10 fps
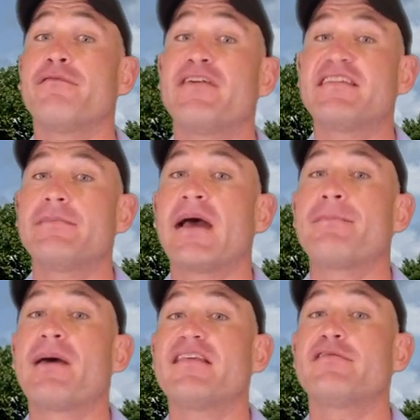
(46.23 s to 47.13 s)
visited my
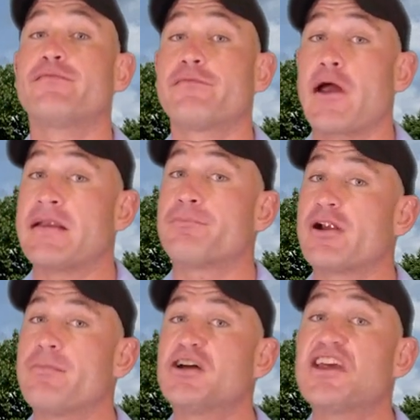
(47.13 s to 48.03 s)
best friend
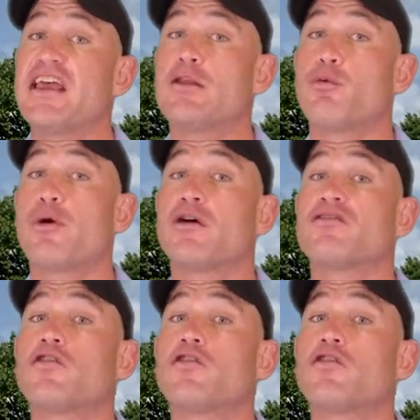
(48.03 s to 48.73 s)
pretty much in the world,